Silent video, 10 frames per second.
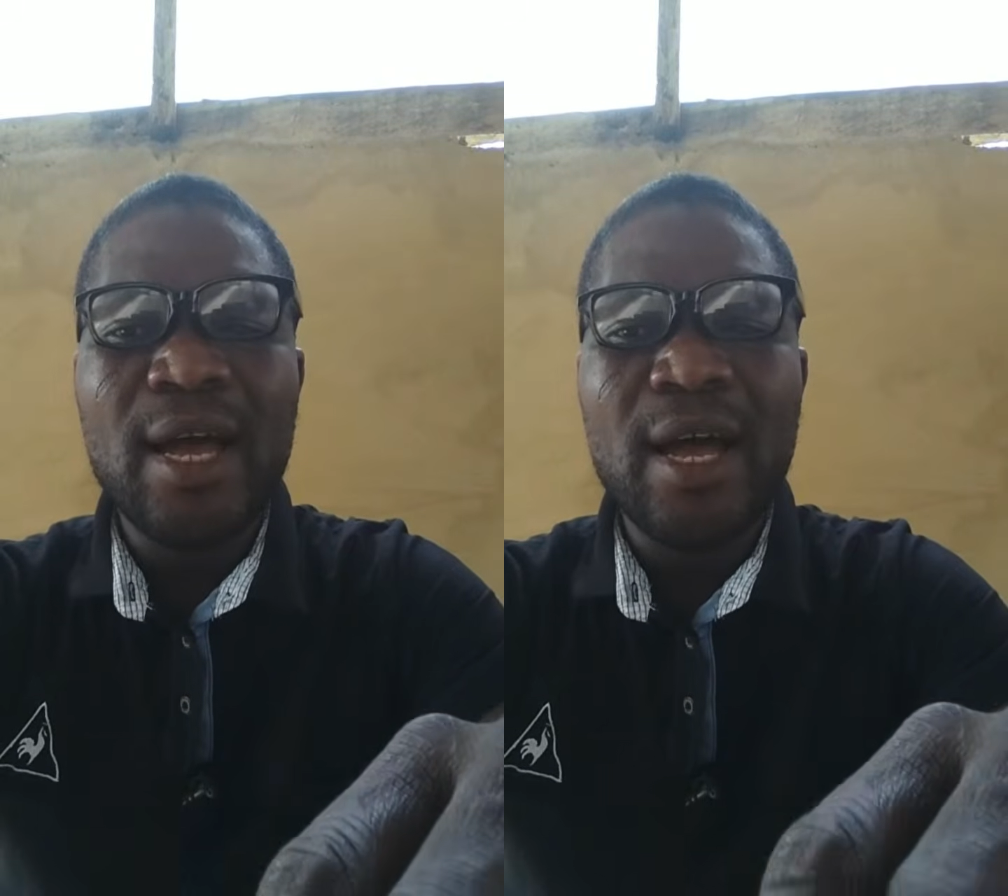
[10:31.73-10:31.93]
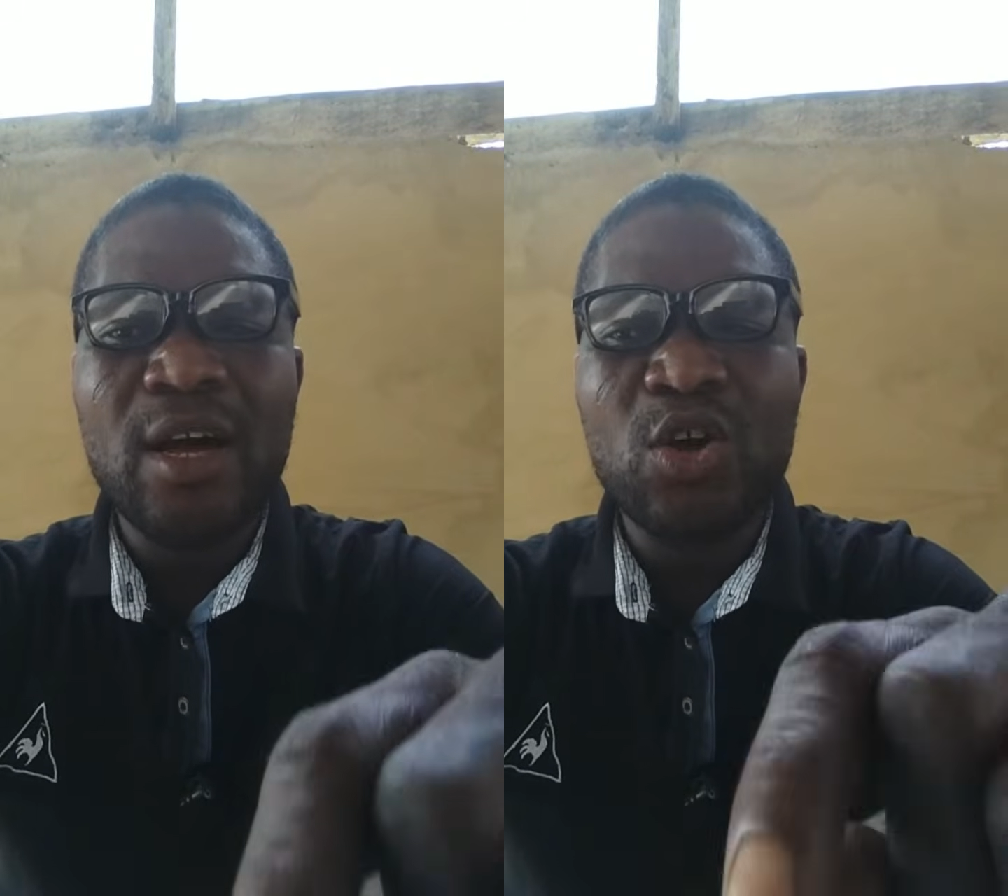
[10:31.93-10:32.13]

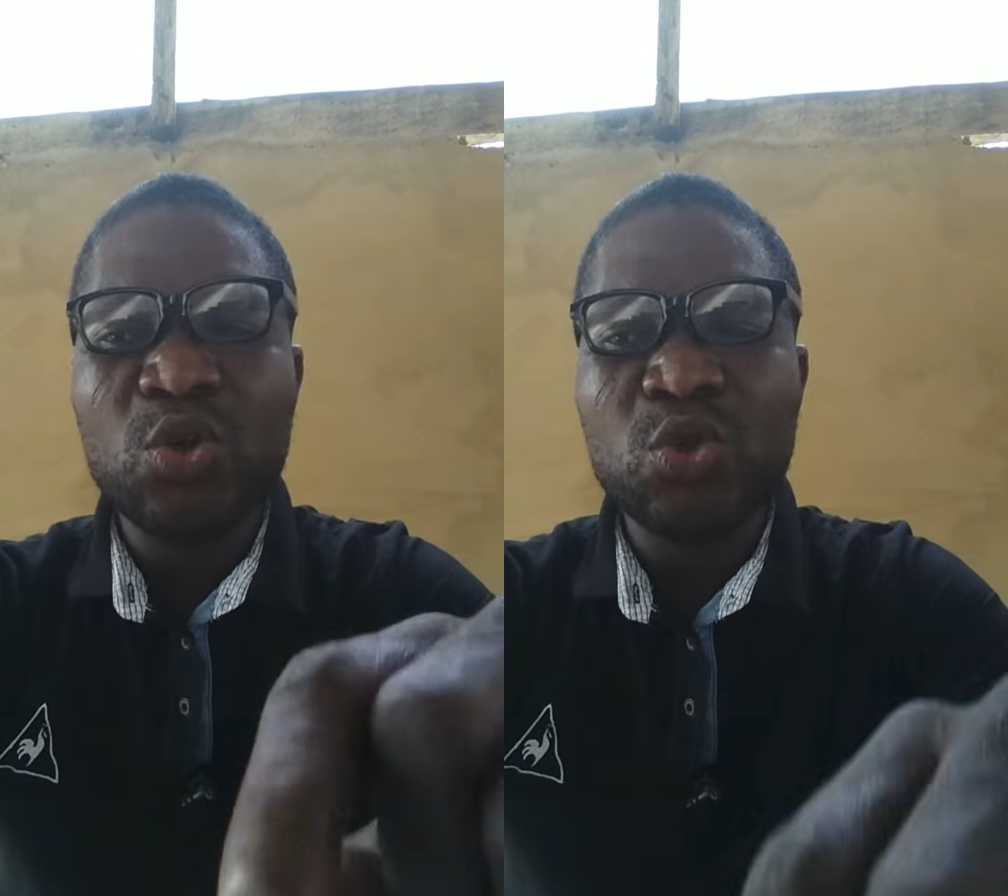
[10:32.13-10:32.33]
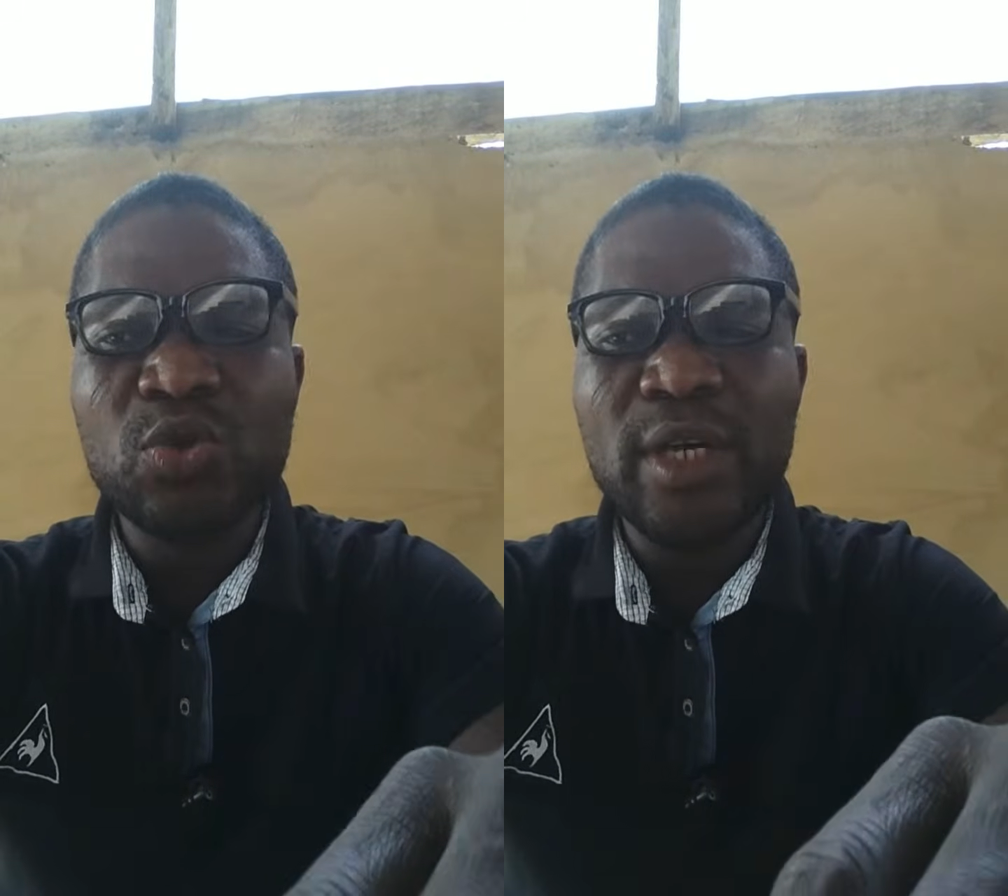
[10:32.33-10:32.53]
are
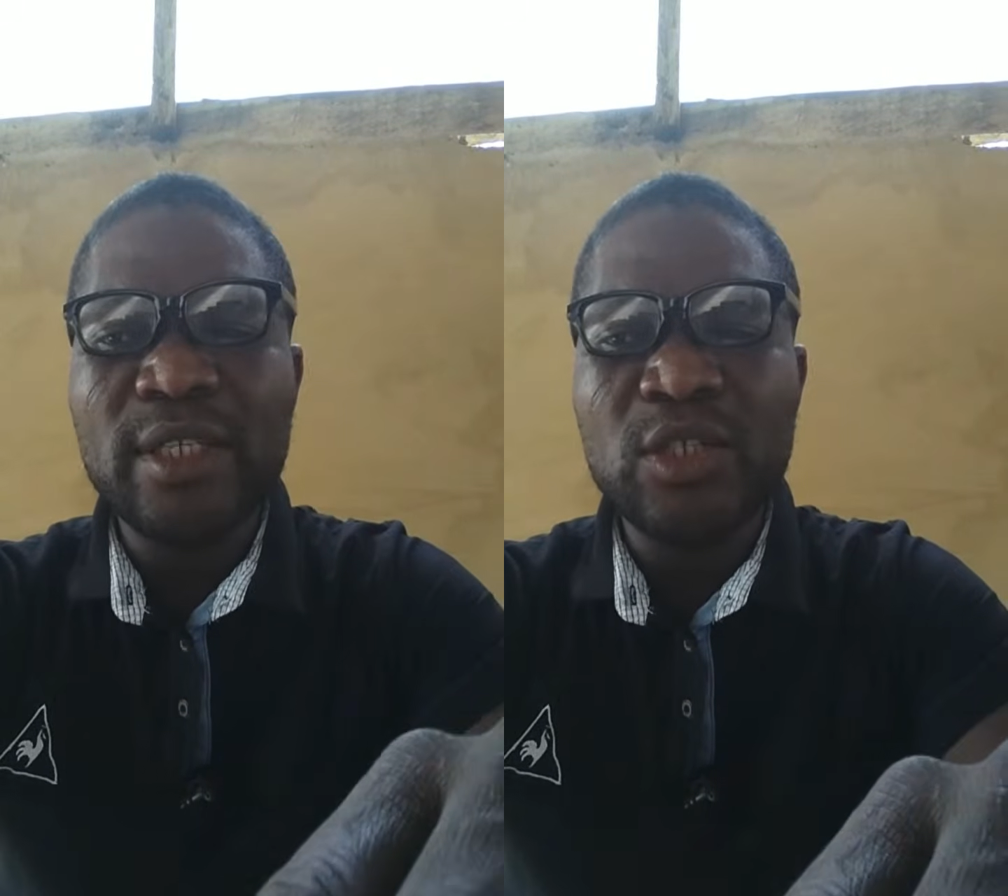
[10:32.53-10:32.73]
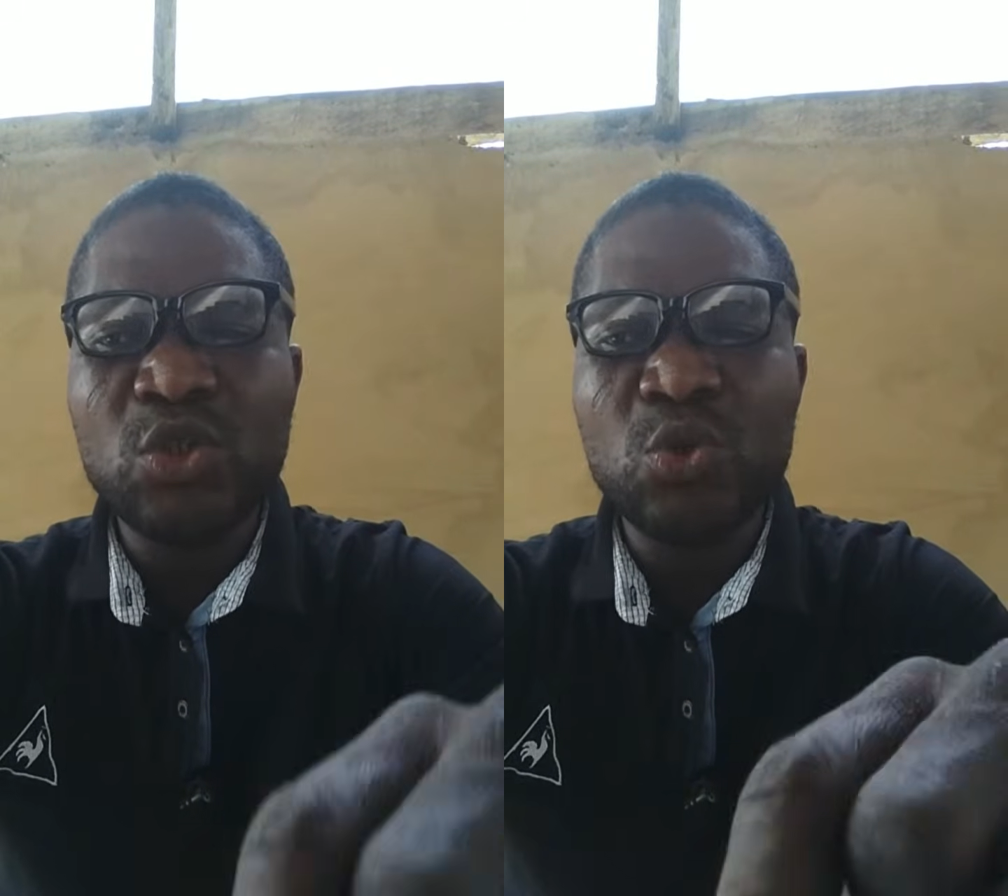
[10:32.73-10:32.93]

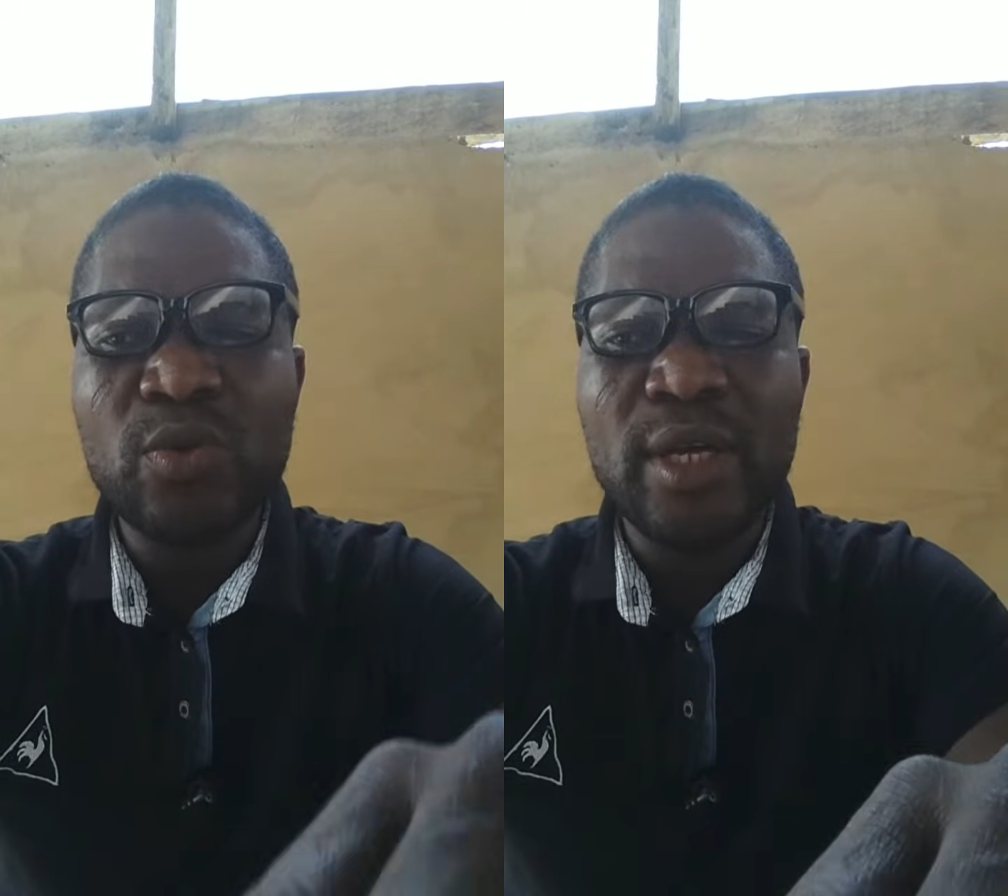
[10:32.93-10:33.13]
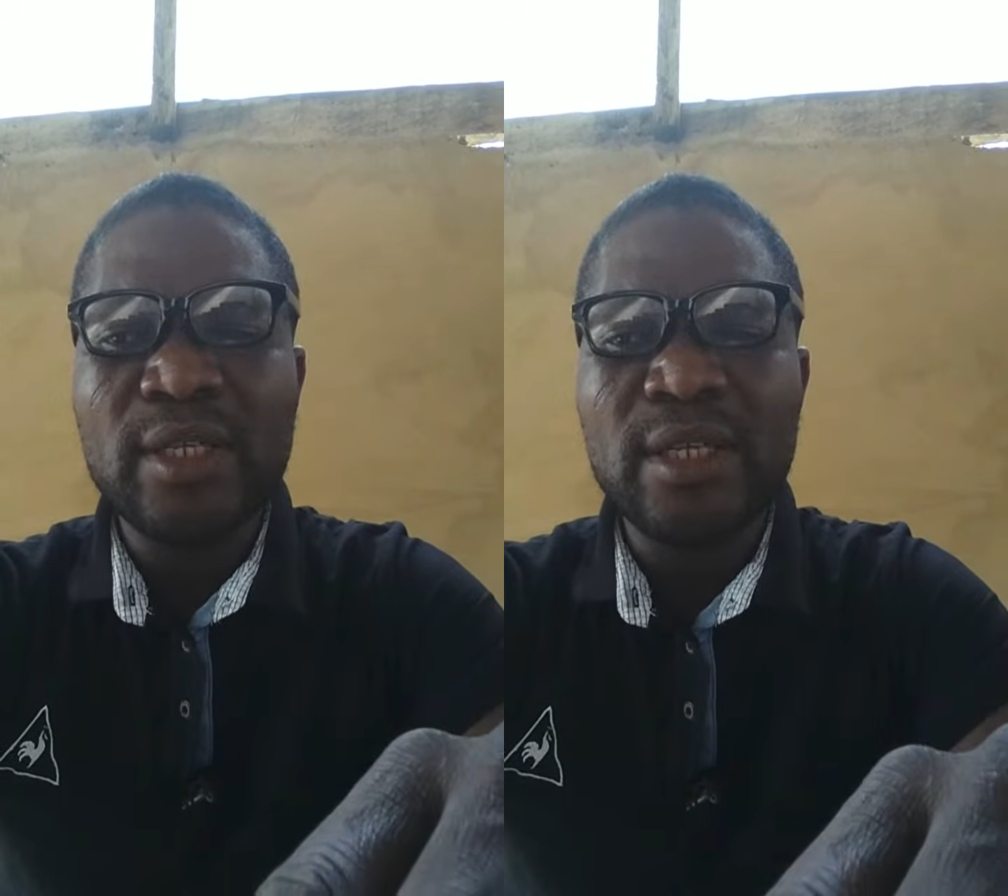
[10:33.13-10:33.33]
constructed so
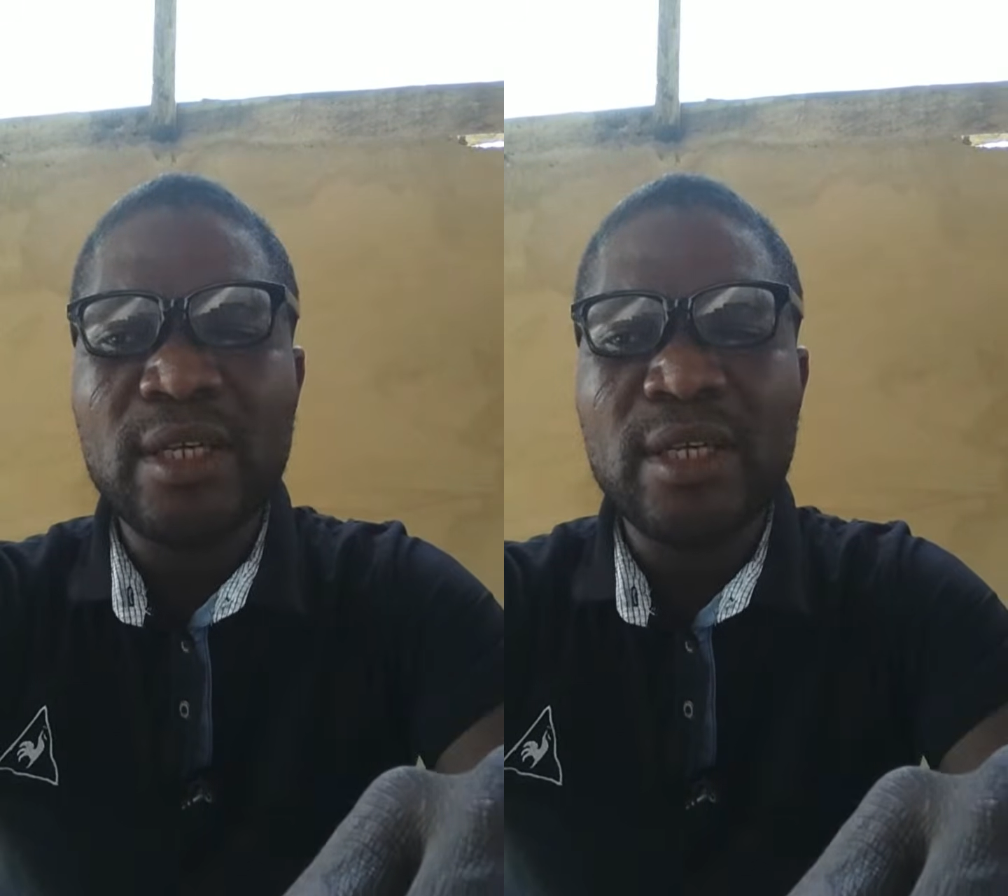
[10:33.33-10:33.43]
that